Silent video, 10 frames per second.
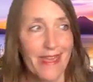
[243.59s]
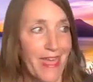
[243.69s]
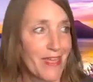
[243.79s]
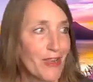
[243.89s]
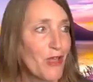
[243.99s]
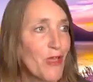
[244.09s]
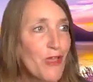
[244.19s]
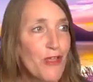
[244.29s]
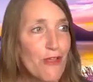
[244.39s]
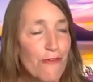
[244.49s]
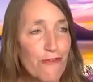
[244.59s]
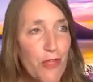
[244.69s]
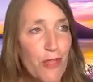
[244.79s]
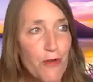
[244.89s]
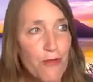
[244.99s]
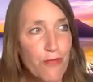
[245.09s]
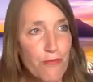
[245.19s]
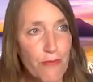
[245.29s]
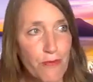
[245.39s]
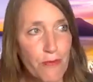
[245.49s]
It can flow
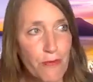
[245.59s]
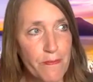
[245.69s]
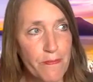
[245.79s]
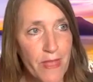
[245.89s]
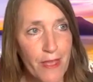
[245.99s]
through